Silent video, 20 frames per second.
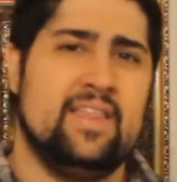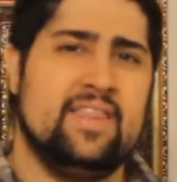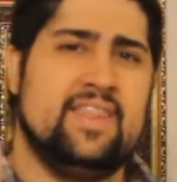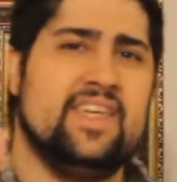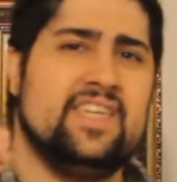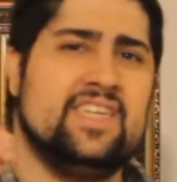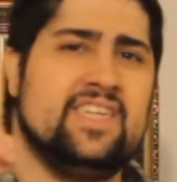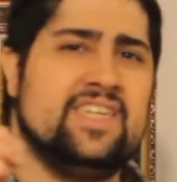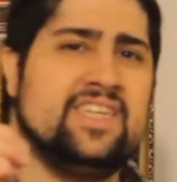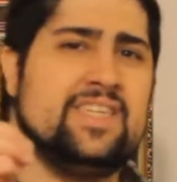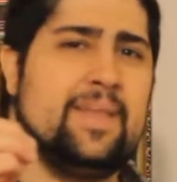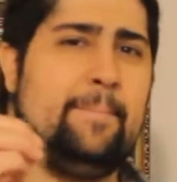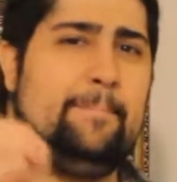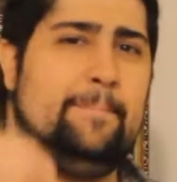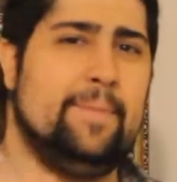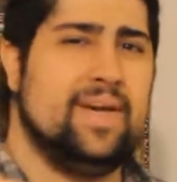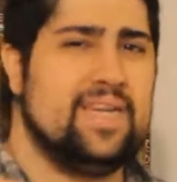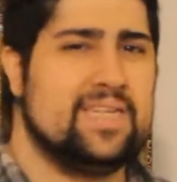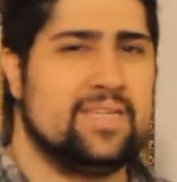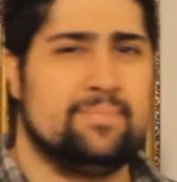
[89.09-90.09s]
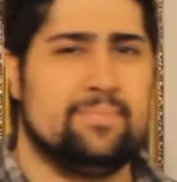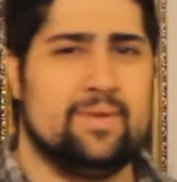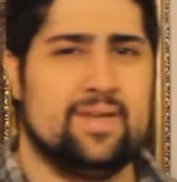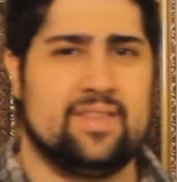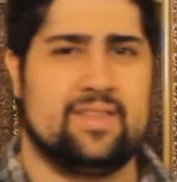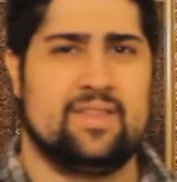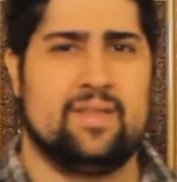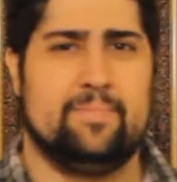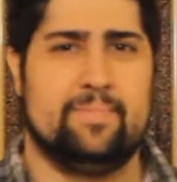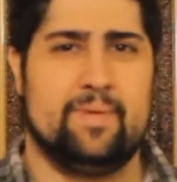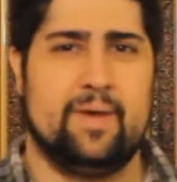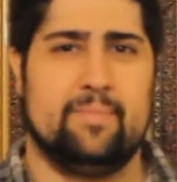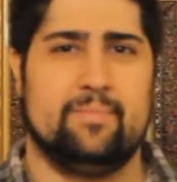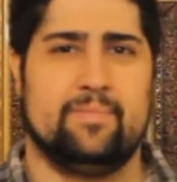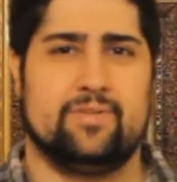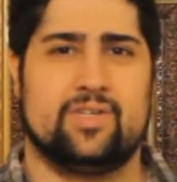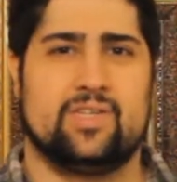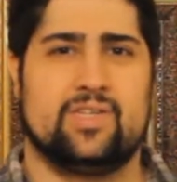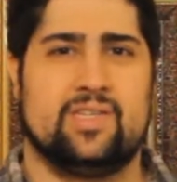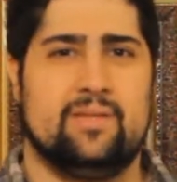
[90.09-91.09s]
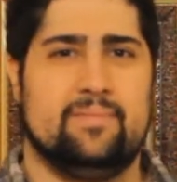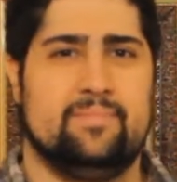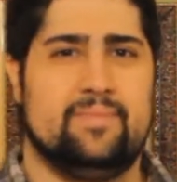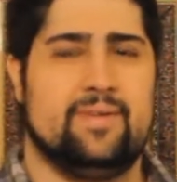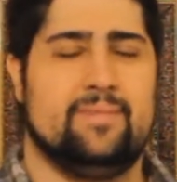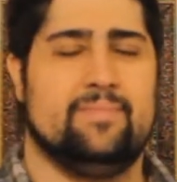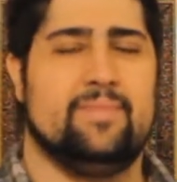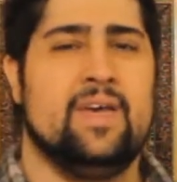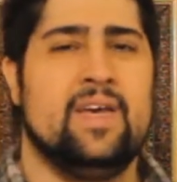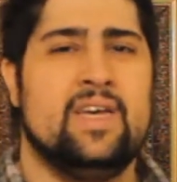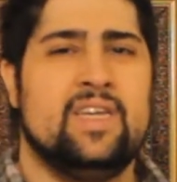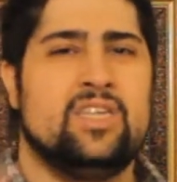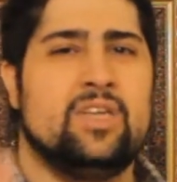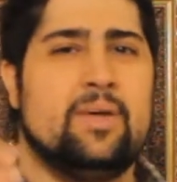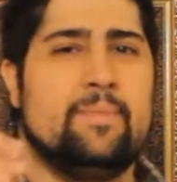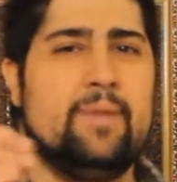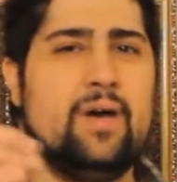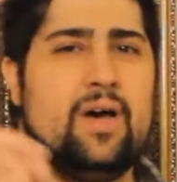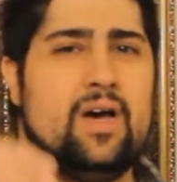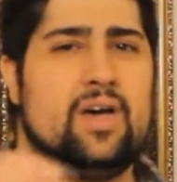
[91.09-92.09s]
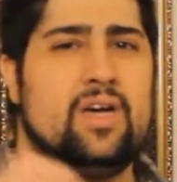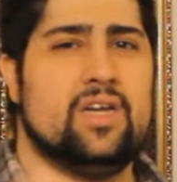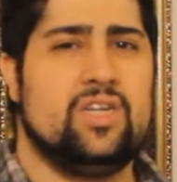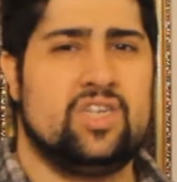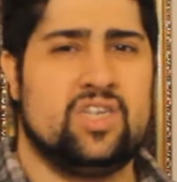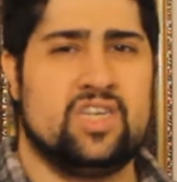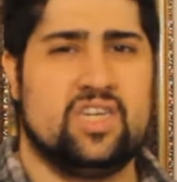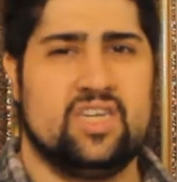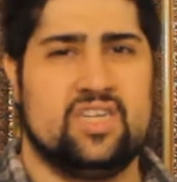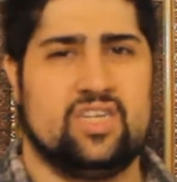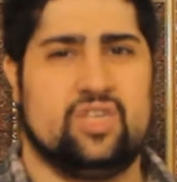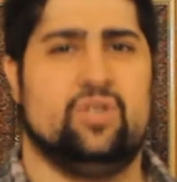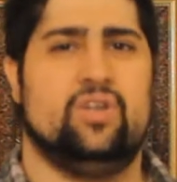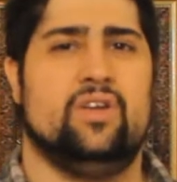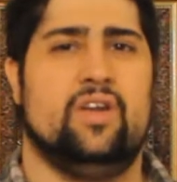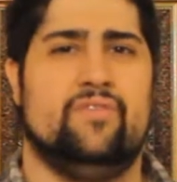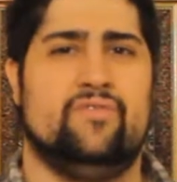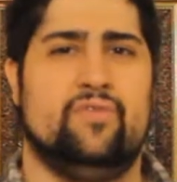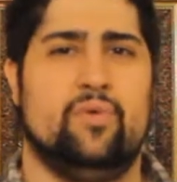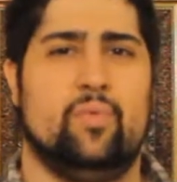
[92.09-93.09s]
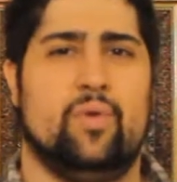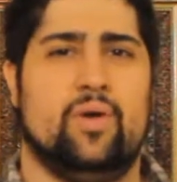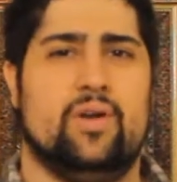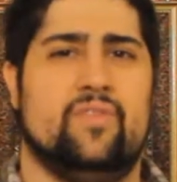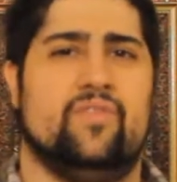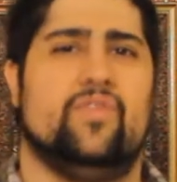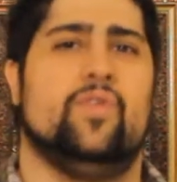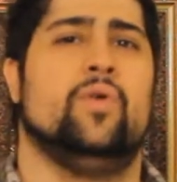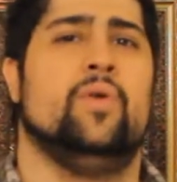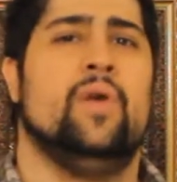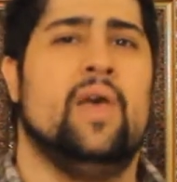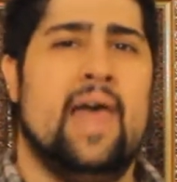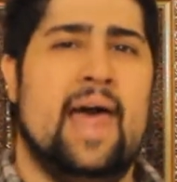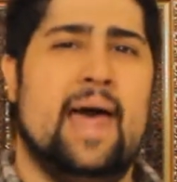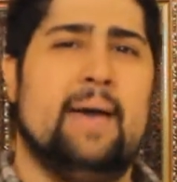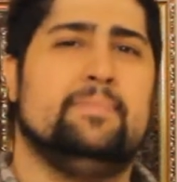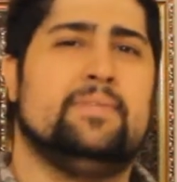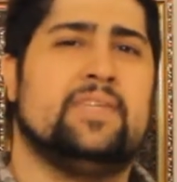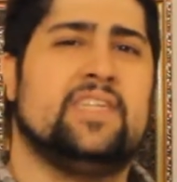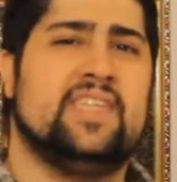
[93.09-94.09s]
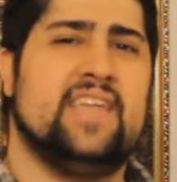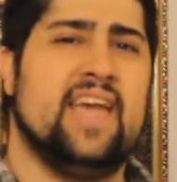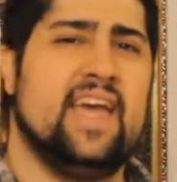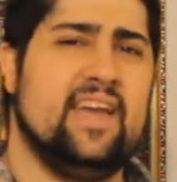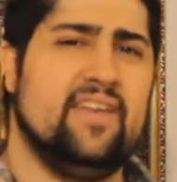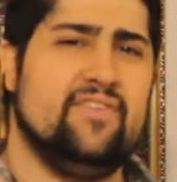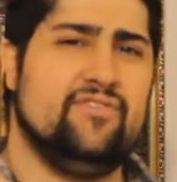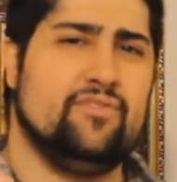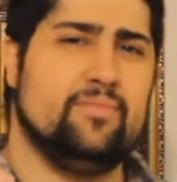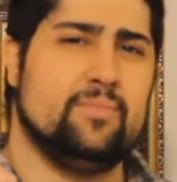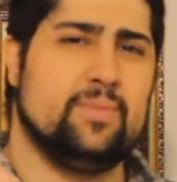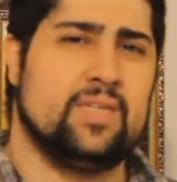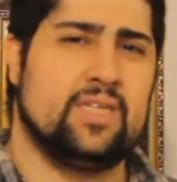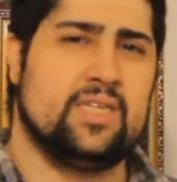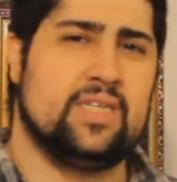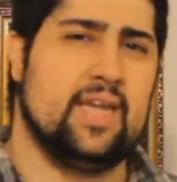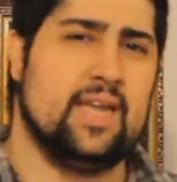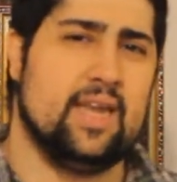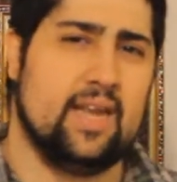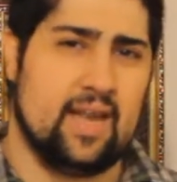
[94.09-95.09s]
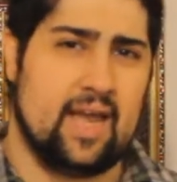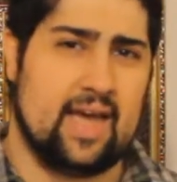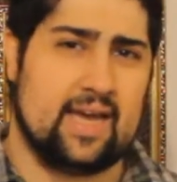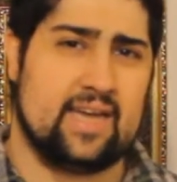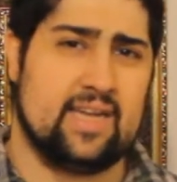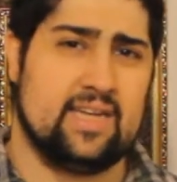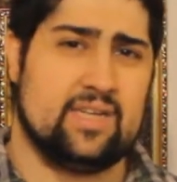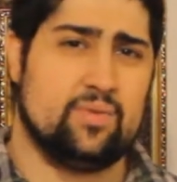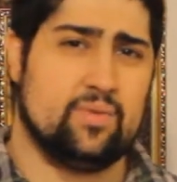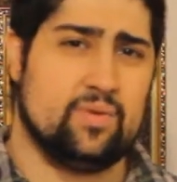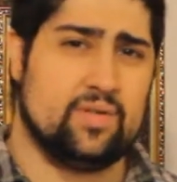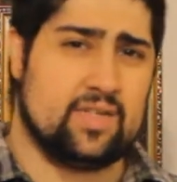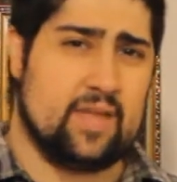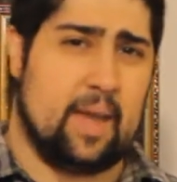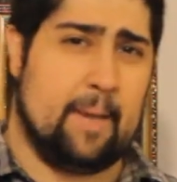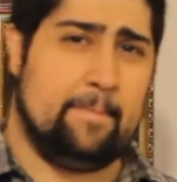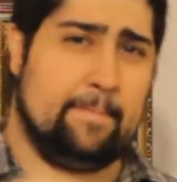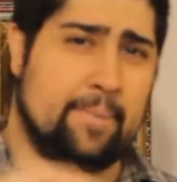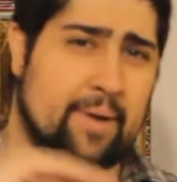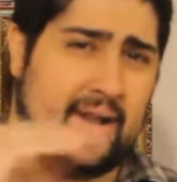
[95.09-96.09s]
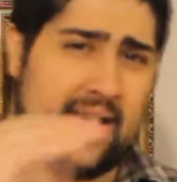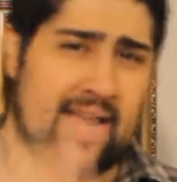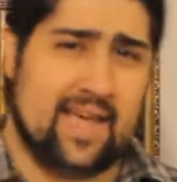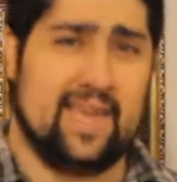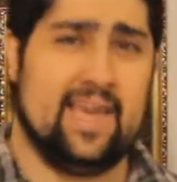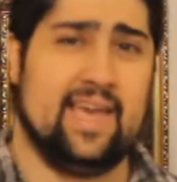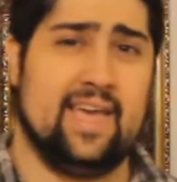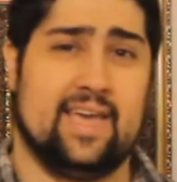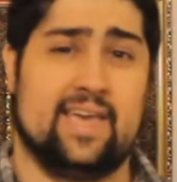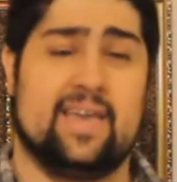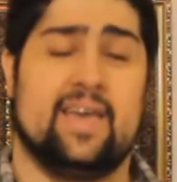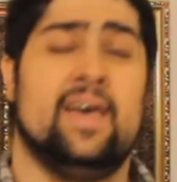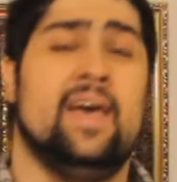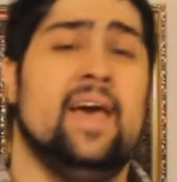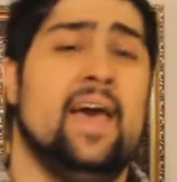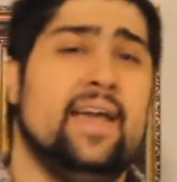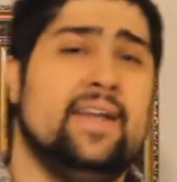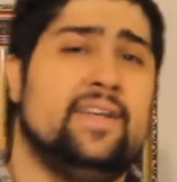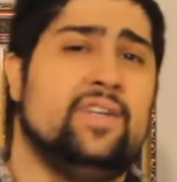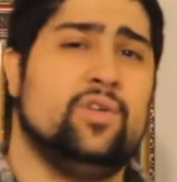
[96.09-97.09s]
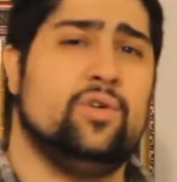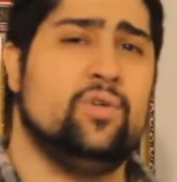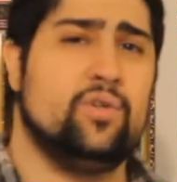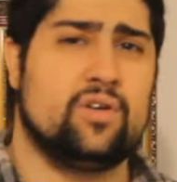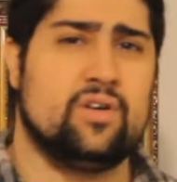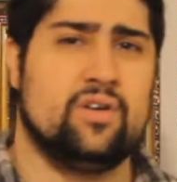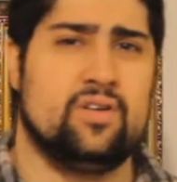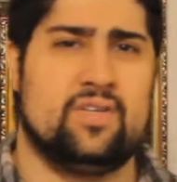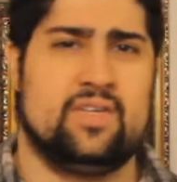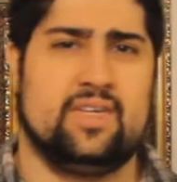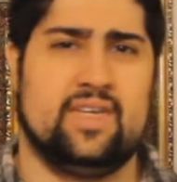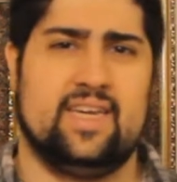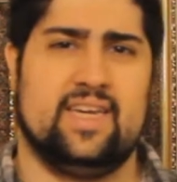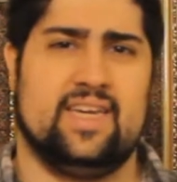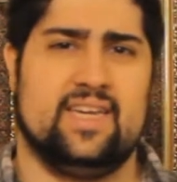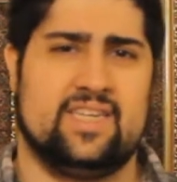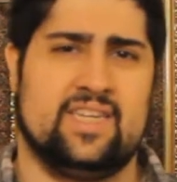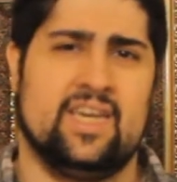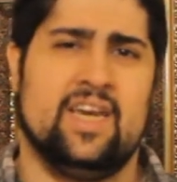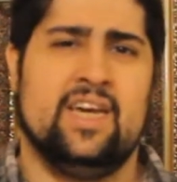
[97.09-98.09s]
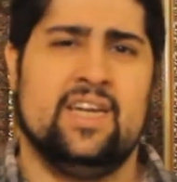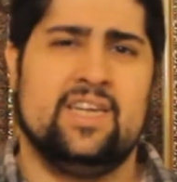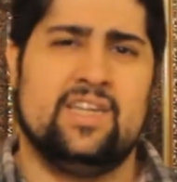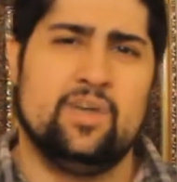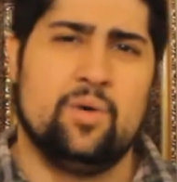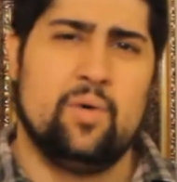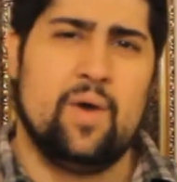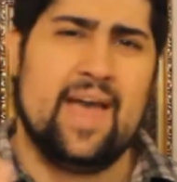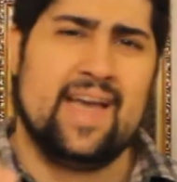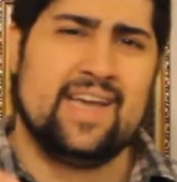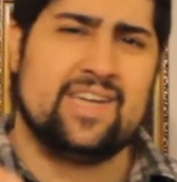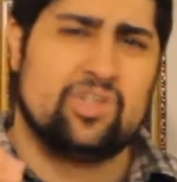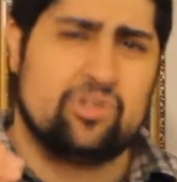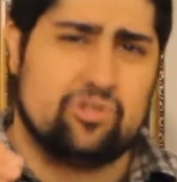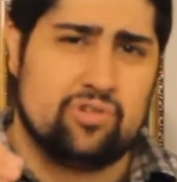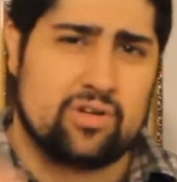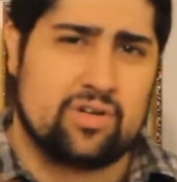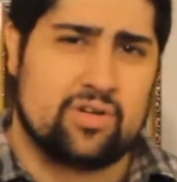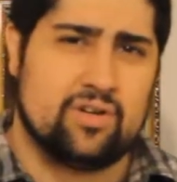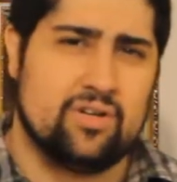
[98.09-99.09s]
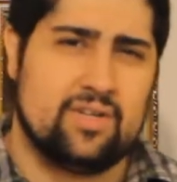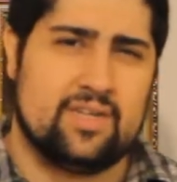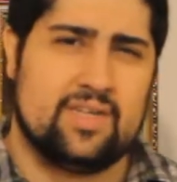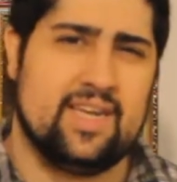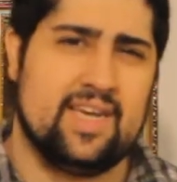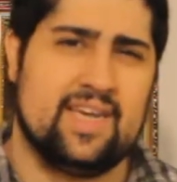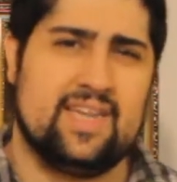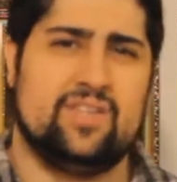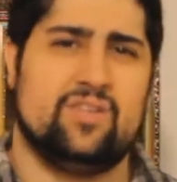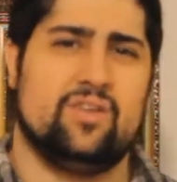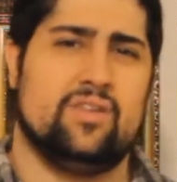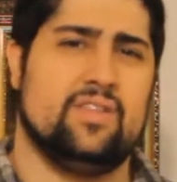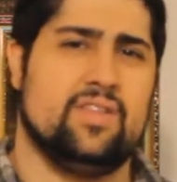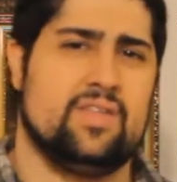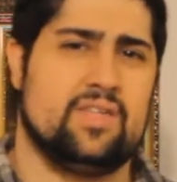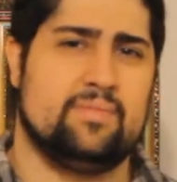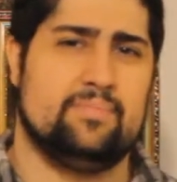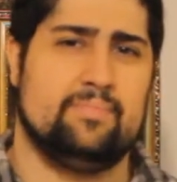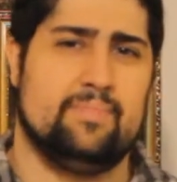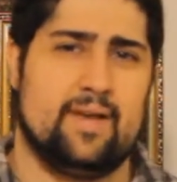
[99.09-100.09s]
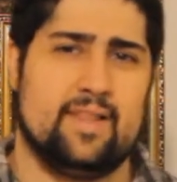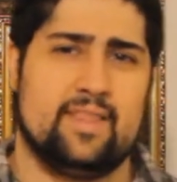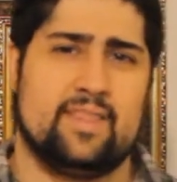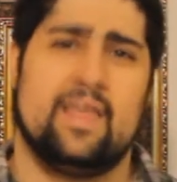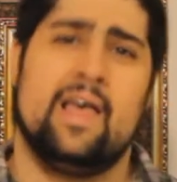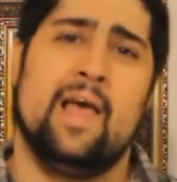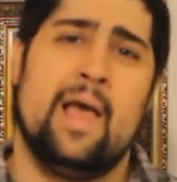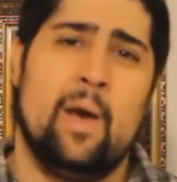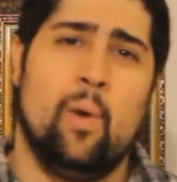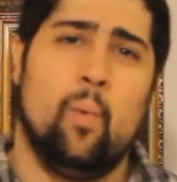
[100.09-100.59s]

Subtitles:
This is the best month to be a Muslim. So I'm urging each and every one of you, abstain from sin like it was a plague and do good deeds. Do extra good deeds on this month.